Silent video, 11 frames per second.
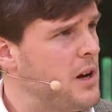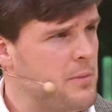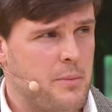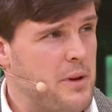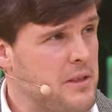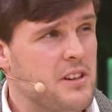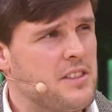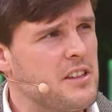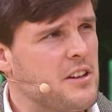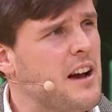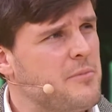I mean, I
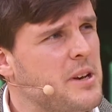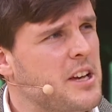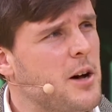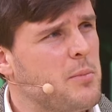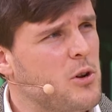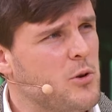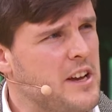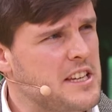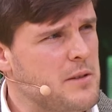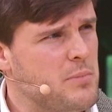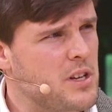think there have been a couple
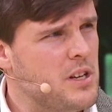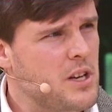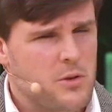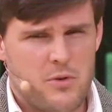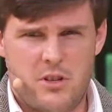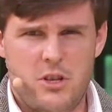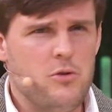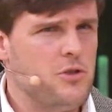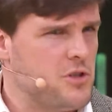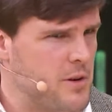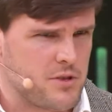already, but there are
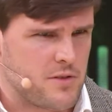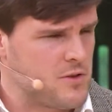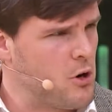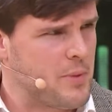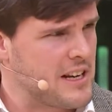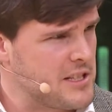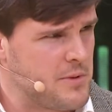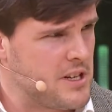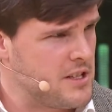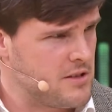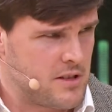huge numbers of solar panels
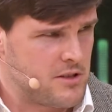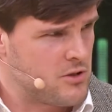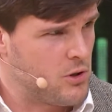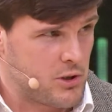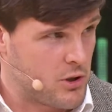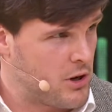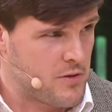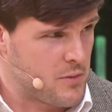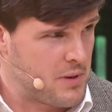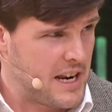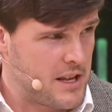being installed all over
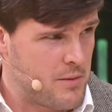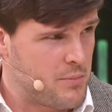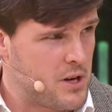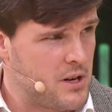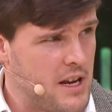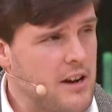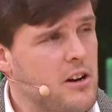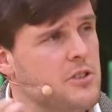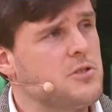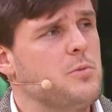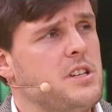the planet. But how
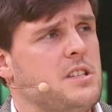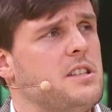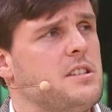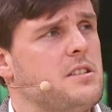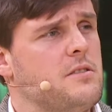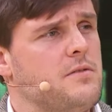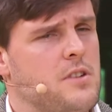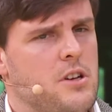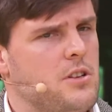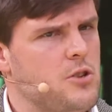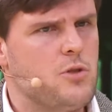close are we to this sort of
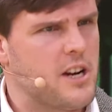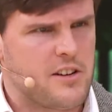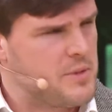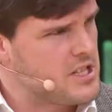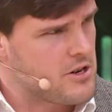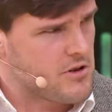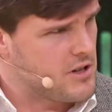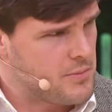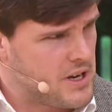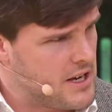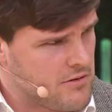new kind of
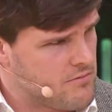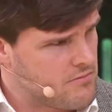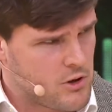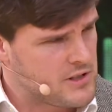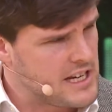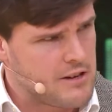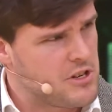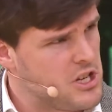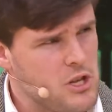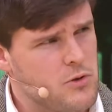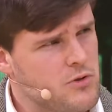material being rolled out
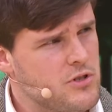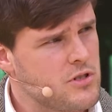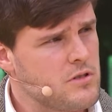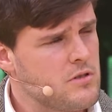and used?